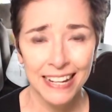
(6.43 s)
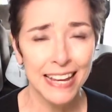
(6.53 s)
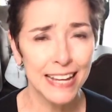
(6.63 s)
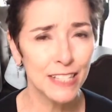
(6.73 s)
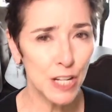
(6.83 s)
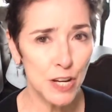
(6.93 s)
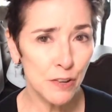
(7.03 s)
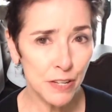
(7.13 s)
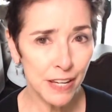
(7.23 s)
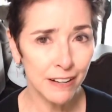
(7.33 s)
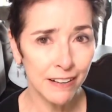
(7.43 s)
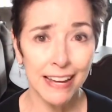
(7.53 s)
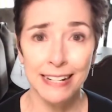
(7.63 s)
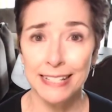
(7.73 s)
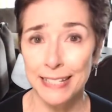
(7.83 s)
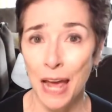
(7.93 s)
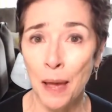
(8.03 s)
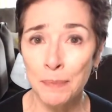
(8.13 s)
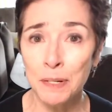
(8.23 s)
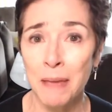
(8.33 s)
It's a new year and it's
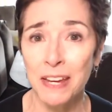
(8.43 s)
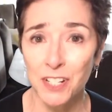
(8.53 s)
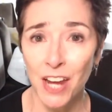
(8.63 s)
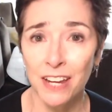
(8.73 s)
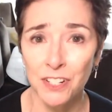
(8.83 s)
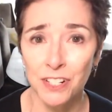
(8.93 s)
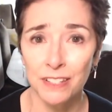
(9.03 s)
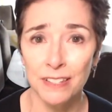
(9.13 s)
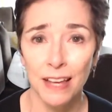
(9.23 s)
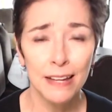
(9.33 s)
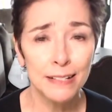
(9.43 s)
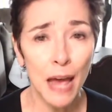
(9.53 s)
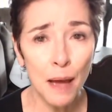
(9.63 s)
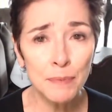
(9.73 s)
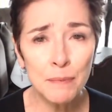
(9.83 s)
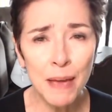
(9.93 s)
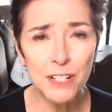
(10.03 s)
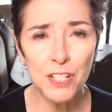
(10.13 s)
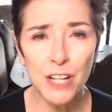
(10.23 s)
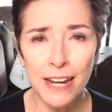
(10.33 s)
time to make changes. Time to make
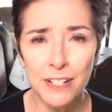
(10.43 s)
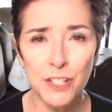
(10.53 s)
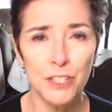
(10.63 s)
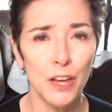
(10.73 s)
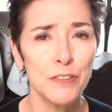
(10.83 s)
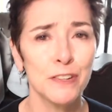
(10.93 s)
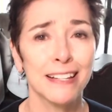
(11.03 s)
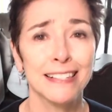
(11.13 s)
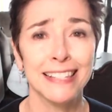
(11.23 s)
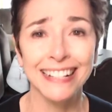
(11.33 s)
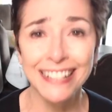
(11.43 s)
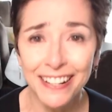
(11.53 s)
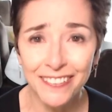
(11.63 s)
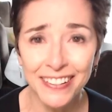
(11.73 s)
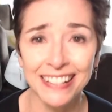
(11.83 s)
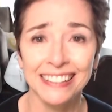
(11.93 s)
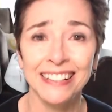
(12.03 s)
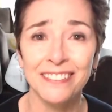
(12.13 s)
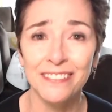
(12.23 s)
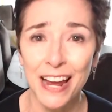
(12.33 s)
changes so you can
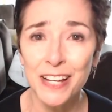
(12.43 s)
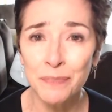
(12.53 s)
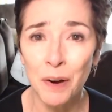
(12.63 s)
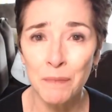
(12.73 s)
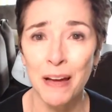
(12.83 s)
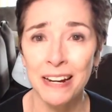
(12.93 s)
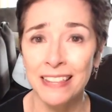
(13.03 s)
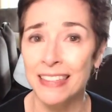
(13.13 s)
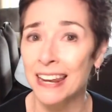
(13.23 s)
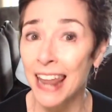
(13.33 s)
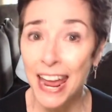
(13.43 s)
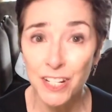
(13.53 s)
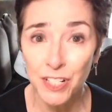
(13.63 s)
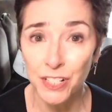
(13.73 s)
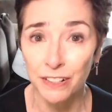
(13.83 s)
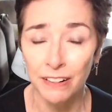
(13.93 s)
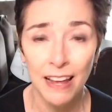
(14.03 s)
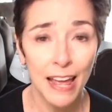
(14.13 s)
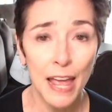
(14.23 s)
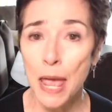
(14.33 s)
significantly raise more money than last year
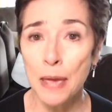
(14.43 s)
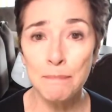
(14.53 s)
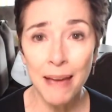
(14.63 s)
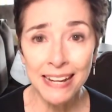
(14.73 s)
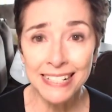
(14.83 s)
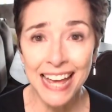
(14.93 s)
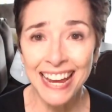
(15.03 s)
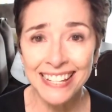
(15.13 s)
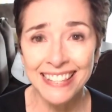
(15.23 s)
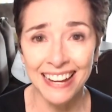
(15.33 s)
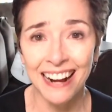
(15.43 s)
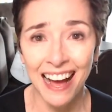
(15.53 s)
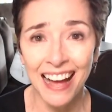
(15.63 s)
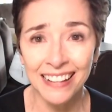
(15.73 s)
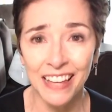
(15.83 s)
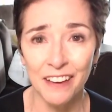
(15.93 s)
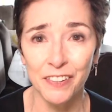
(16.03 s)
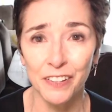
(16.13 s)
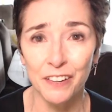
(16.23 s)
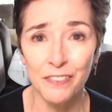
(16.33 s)
and maintain that high
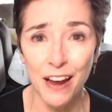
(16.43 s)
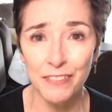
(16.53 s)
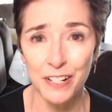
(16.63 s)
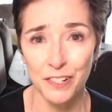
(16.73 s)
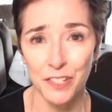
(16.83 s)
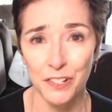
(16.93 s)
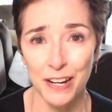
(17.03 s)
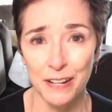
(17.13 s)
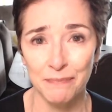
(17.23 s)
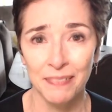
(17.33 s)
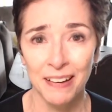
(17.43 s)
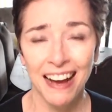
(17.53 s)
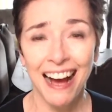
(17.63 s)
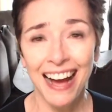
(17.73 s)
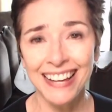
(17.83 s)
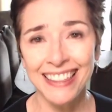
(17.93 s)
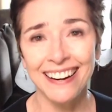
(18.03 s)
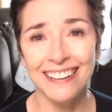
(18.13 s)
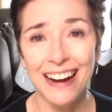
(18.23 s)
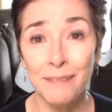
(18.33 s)
level of revenue stream. Hi
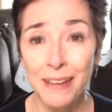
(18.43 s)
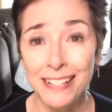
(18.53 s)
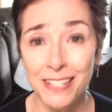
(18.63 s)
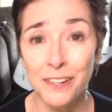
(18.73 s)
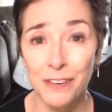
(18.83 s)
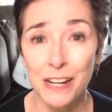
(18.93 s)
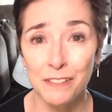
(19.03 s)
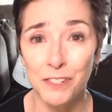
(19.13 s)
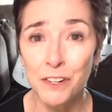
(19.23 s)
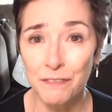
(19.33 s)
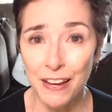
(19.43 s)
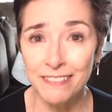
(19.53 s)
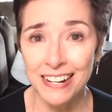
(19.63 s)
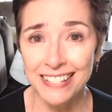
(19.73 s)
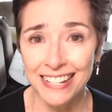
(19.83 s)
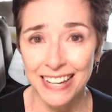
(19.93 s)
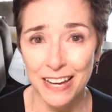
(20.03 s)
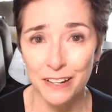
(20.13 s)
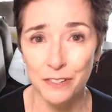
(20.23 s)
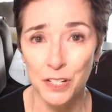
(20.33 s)
there, I'm Nancy Reeves, your fundraising
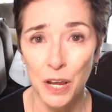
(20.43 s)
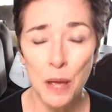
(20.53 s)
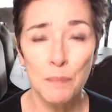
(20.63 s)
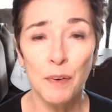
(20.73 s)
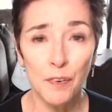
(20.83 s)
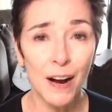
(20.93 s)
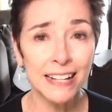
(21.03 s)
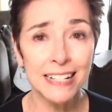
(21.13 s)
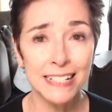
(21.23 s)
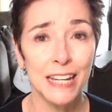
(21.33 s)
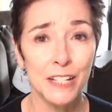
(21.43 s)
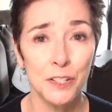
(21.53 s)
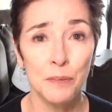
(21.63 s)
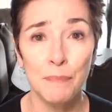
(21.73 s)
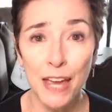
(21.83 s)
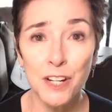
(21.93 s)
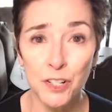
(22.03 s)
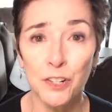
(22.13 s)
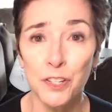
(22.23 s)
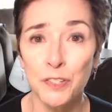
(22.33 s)
coach. Before I continue, make
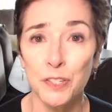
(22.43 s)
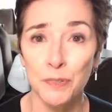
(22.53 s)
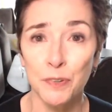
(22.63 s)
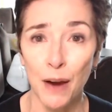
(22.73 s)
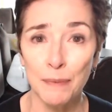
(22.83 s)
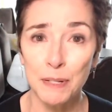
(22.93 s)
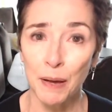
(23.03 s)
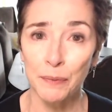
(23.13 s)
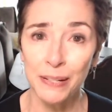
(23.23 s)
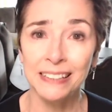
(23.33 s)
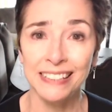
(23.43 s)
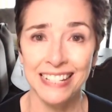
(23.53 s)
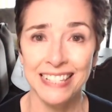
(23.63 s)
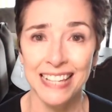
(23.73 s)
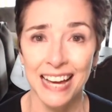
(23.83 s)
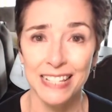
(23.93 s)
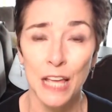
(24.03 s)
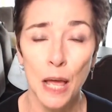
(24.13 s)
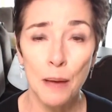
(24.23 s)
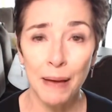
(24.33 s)
sure you subscribe to my weekly insights
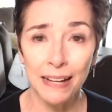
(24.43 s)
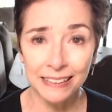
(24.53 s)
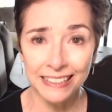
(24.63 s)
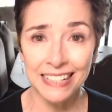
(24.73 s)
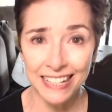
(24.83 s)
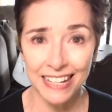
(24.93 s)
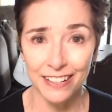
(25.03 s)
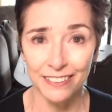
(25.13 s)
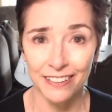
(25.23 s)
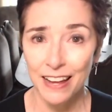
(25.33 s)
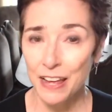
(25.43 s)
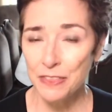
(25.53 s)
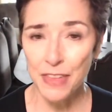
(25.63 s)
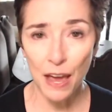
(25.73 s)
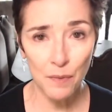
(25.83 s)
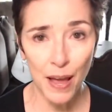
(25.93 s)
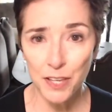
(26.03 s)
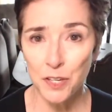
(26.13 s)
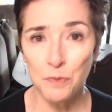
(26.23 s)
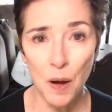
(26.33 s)
by clicking here. That way
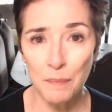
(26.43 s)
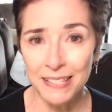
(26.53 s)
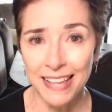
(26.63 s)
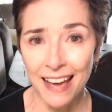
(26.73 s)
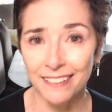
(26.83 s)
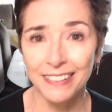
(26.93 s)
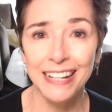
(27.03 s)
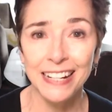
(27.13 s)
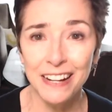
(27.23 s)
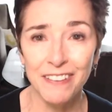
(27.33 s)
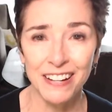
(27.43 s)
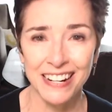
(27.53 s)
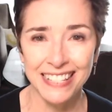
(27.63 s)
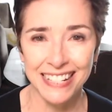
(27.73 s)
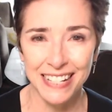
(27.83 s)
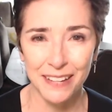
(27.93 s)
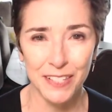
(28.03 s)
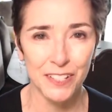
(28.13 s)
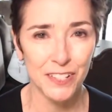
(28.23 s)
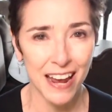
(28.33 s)
you won't miss out on any fundraising tips
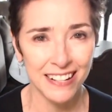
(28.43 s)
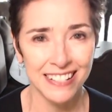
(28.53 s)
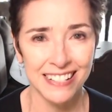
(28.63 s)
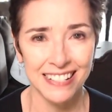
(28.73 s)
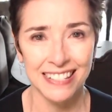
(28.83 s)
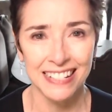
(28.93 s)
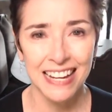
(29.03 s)
and strategies.